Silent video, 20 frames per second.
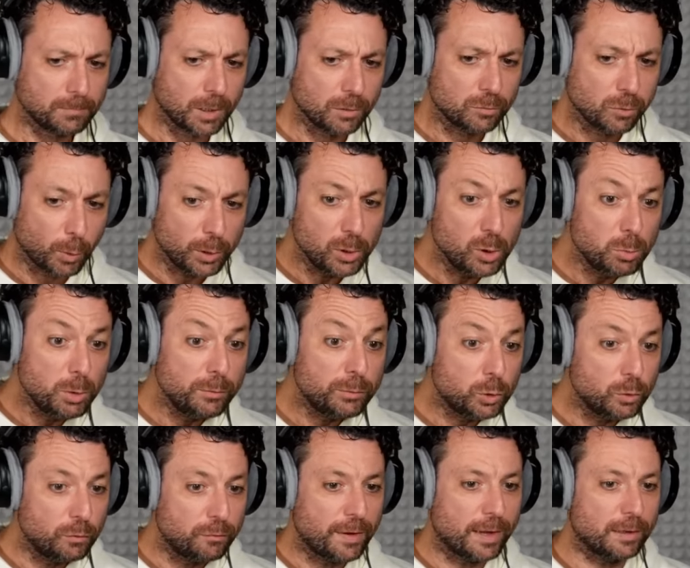So when you move
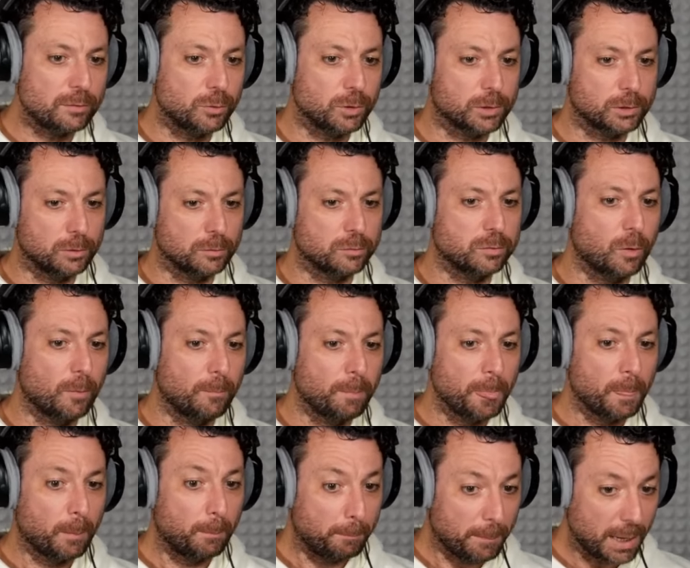too fast, you can also
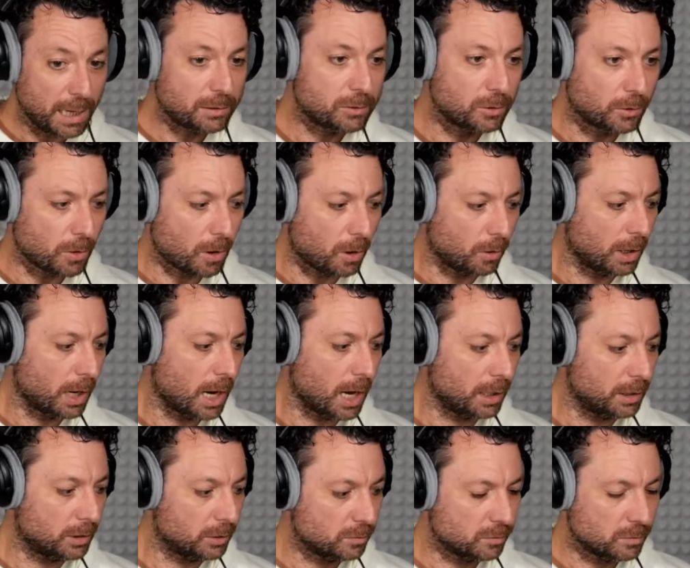make the wrong
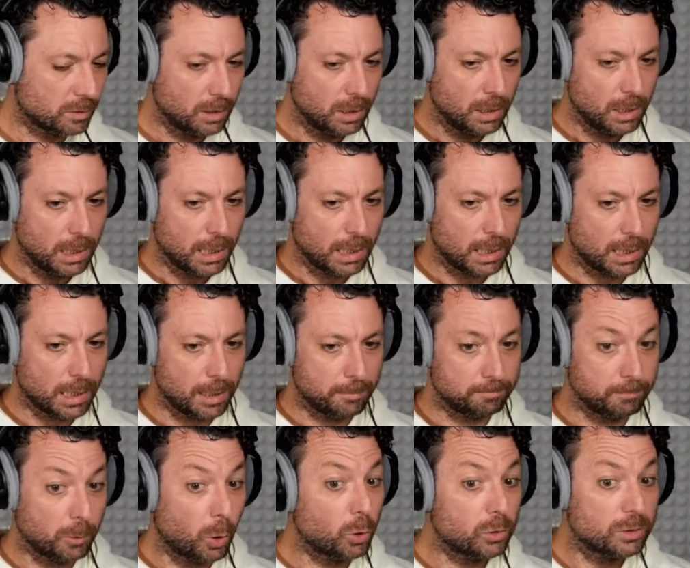hires
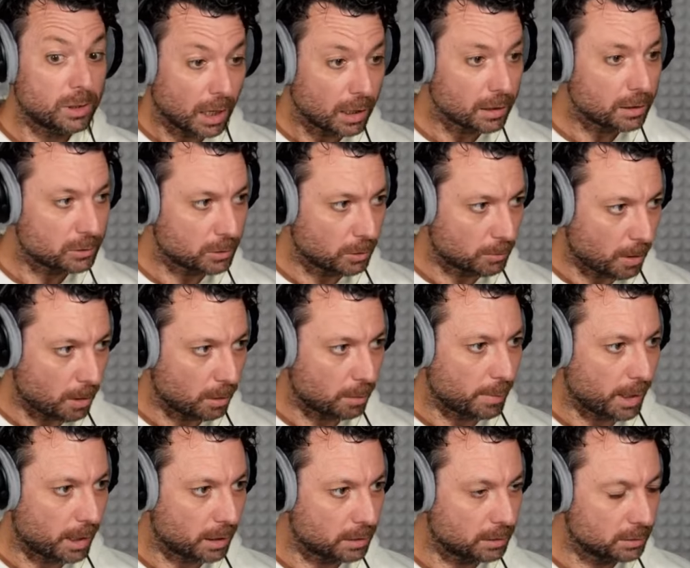or target the wrong
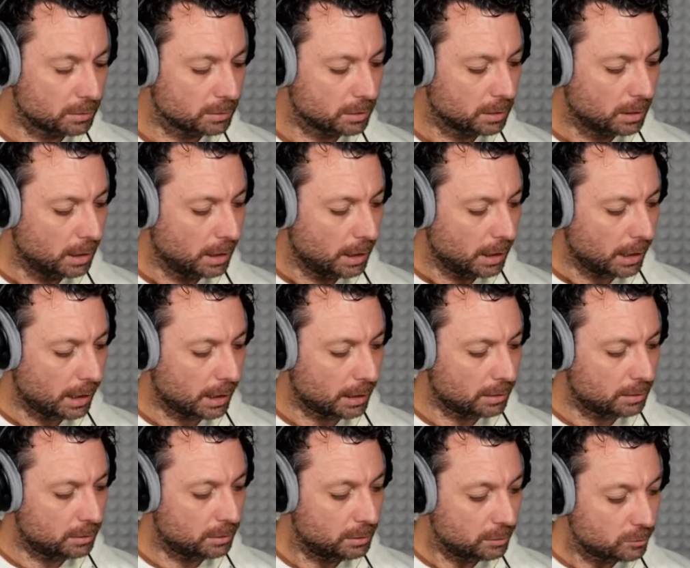market,
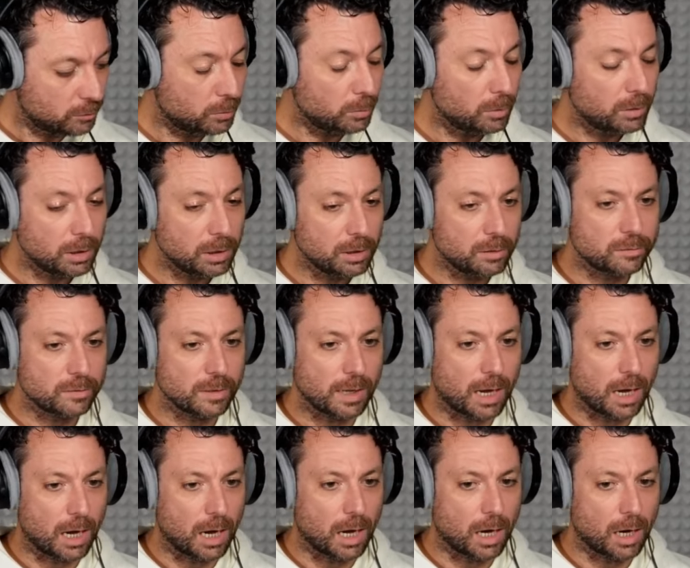and these two things
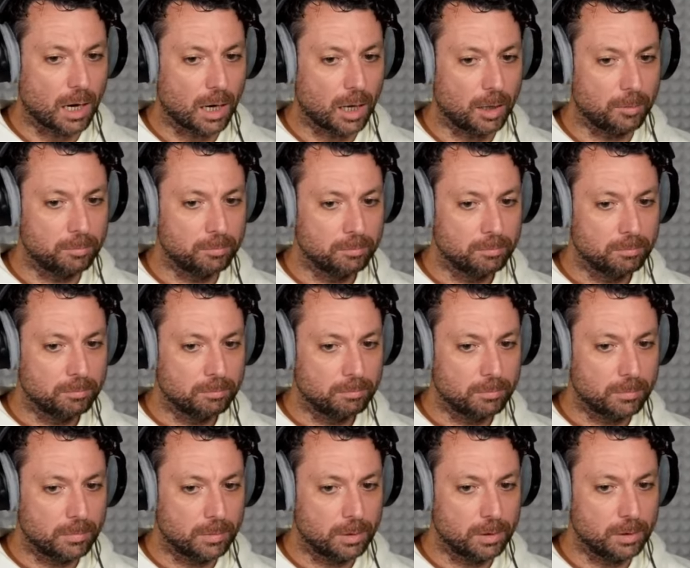are
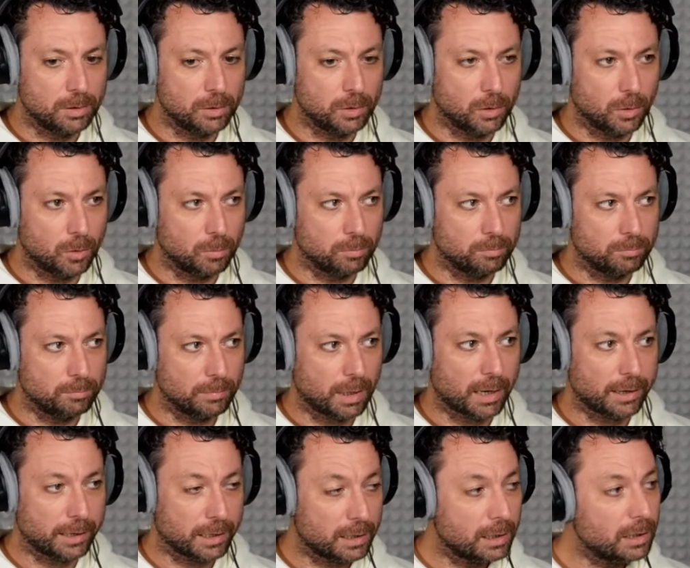
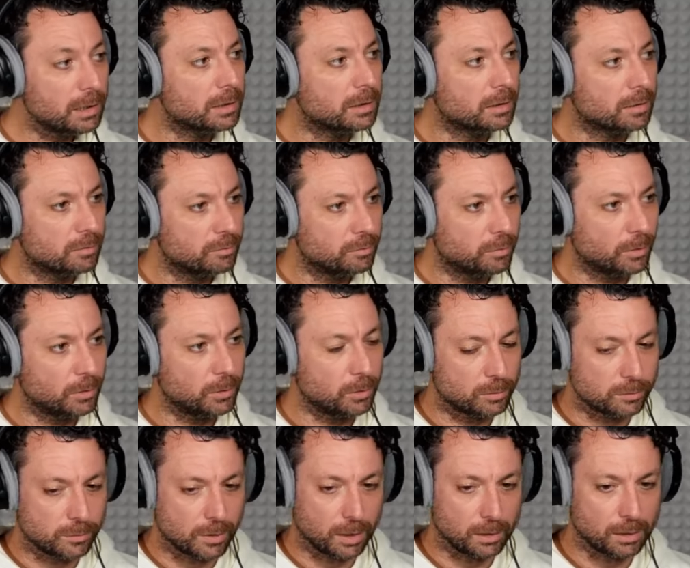a killer for your
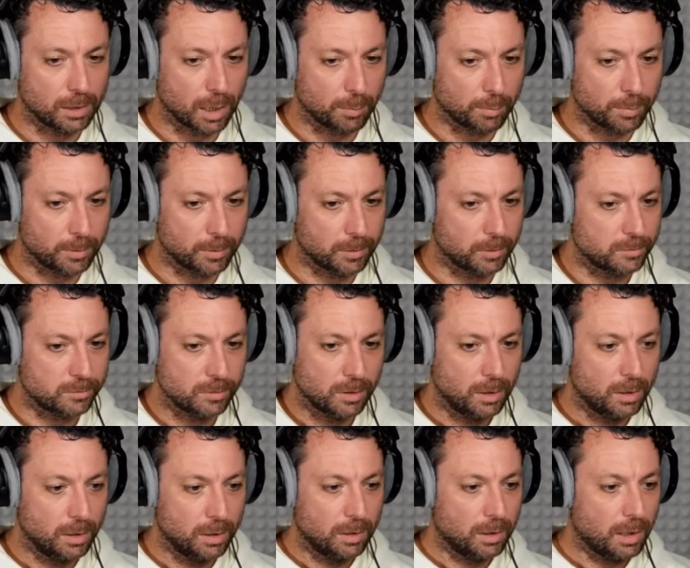startup, because
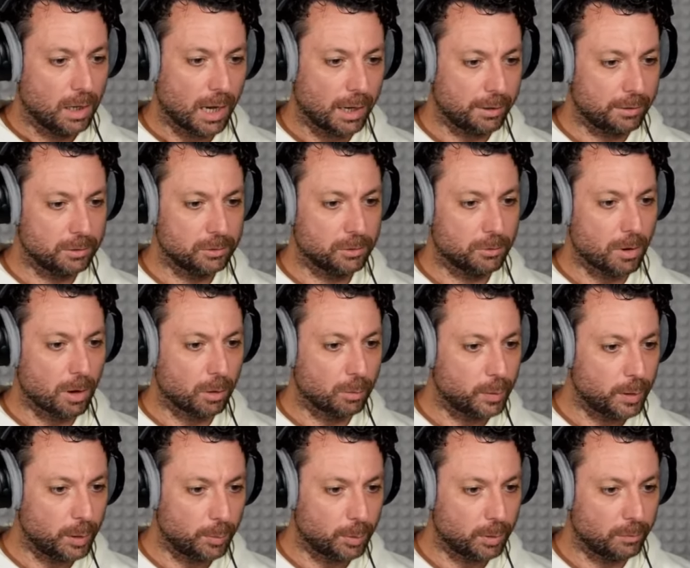hiring the wrong
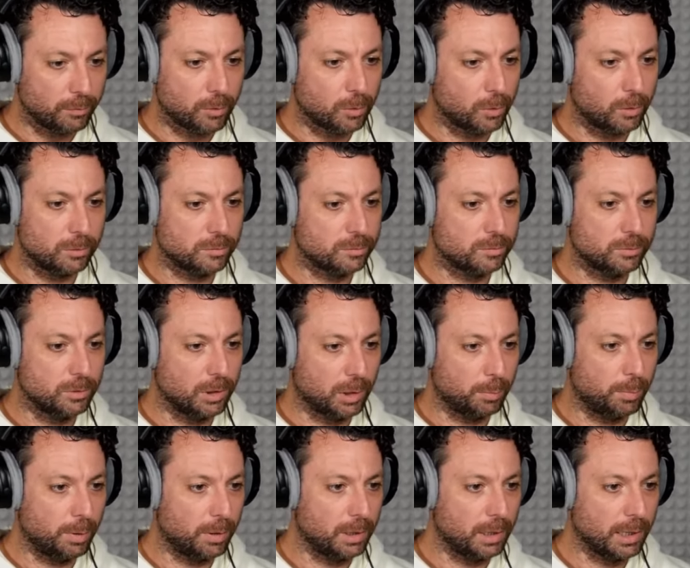people, of course, you are
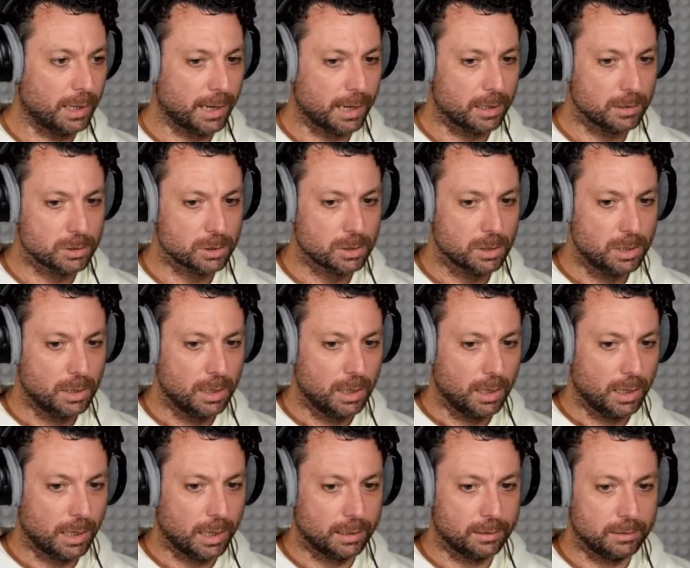burning cash,
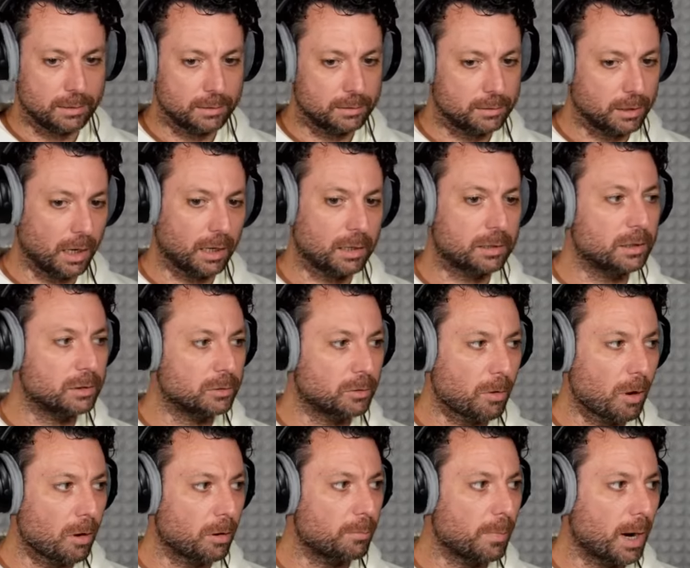and targeting the
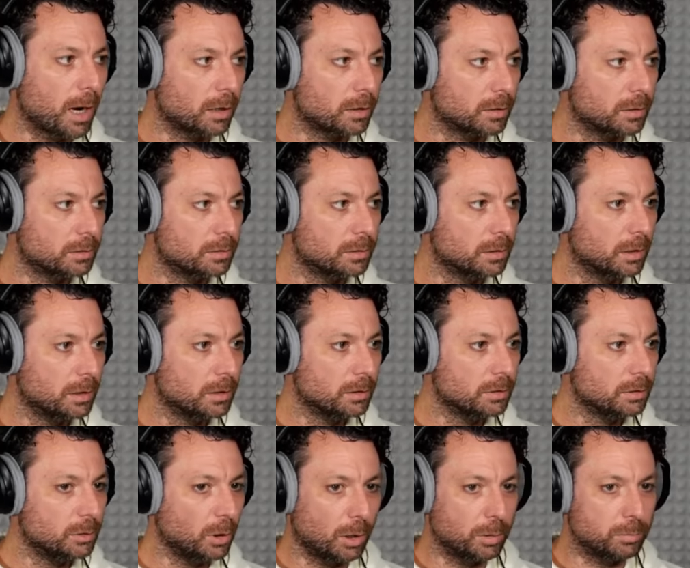wrong market,
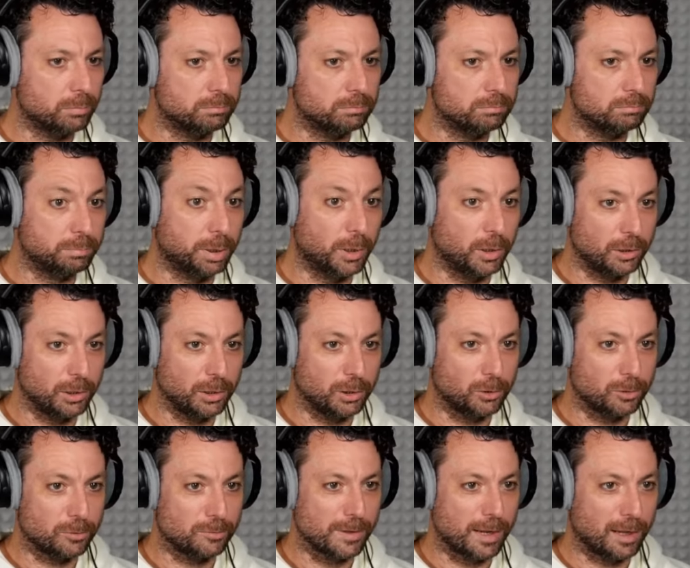you are burning
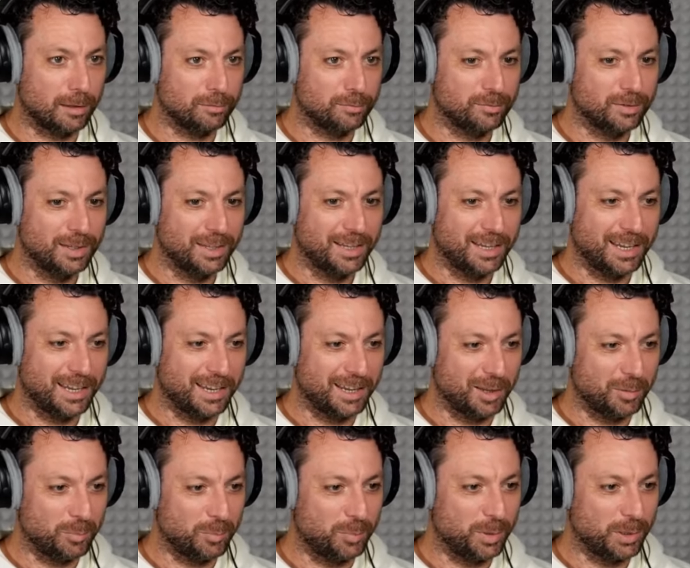yourself
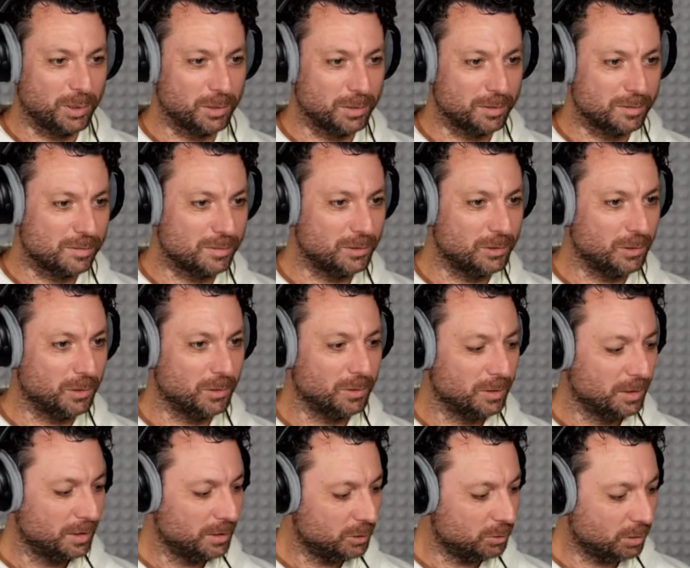because
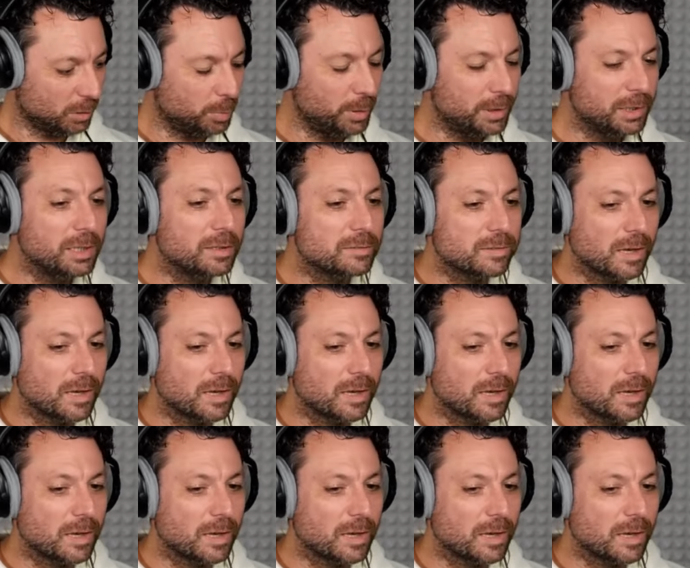you are building